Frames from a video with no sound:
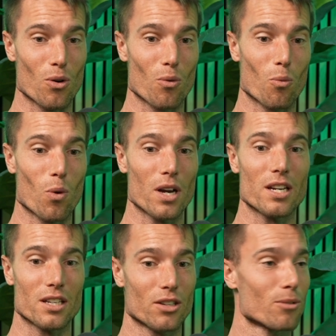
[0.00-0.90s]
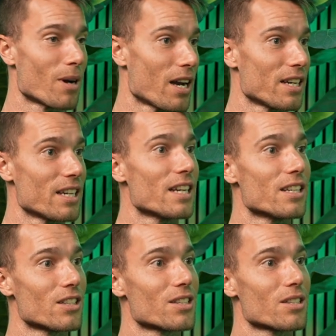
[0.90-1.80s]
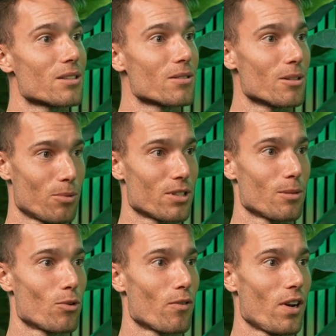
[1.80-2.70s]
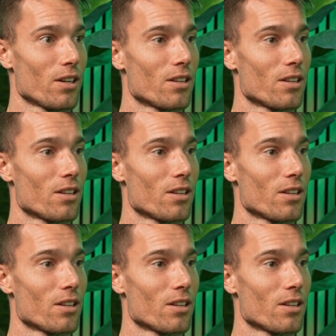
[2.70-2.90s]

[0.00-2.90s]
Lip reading: what in your mind is the placebo effect?